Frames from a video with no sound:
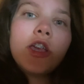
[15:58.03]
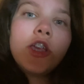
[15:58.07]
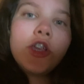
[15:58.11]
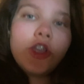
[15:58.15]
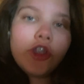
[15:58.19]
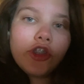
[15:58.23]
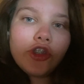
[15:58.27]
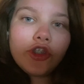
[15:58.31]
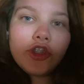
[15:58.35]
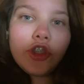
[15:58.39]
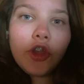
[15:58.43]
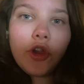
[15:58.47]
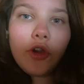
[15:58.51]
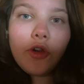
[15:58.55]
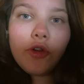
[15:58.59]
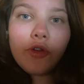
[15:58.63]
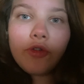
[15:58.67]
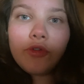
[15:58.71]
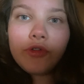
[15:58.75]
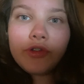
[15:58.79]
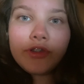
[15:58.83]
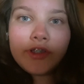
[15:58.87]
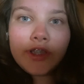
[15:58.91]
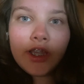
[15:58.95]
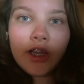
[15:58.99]
So
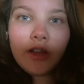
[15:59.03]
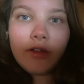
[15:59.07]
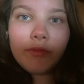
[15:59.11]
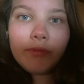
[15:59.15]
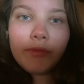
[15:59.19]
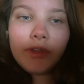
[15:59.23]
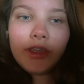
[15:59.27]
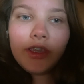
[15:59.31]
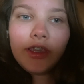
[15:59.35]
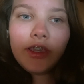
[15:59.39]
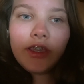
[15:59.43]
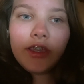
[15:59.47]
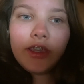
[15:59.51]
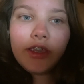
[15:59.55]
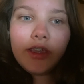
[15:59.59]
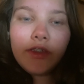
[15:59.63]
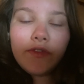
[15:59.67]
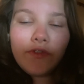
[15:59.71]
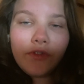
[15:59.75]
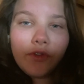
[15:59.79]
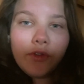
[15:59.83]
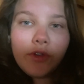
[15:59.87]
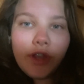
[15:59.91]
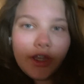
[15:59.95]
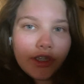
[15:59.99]
tell me
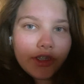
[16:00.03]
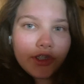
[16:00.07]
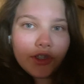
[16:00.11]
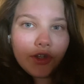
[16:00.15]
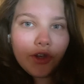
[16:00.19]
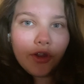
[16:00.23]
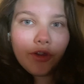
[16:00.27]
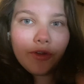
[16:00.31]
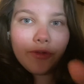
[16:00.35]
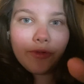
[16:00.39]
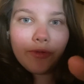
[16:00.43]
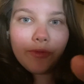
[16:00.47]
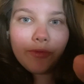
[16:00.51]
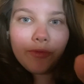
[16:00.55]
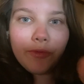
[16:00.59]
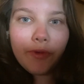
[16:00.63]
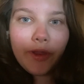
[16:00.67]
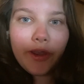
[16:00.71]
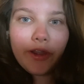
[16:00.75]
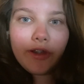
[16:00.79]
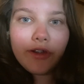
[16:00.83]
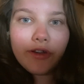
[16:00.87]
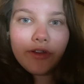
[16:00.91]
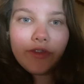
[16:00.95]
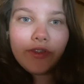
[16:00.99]
if you guys know
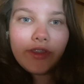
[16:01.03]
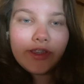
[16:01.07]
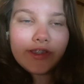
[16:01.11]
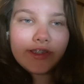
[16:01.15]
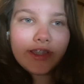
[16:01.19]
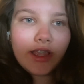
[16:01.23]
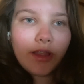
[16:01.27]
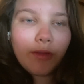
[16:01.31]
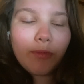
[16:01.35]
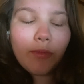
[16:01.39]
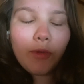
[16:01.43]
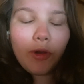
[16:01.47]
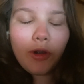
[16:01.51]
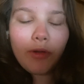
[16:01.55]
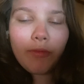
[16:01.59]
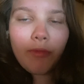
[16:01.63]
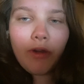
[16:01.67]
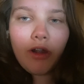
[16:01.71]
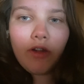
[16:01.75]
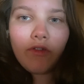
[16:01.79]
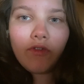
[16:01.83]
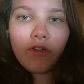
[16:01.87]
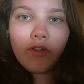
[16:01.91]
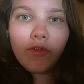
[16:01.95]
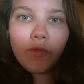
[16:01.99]
where they sell more
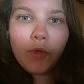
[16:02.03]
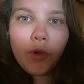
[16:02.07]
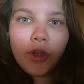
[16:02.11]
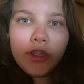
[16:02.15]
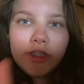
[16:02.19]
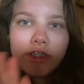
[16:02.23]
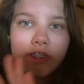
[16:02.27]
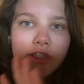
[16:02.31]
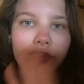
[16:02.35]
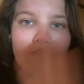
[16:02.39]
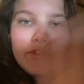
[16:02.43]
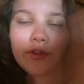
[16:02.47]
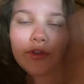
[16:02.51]
Marvel ones. If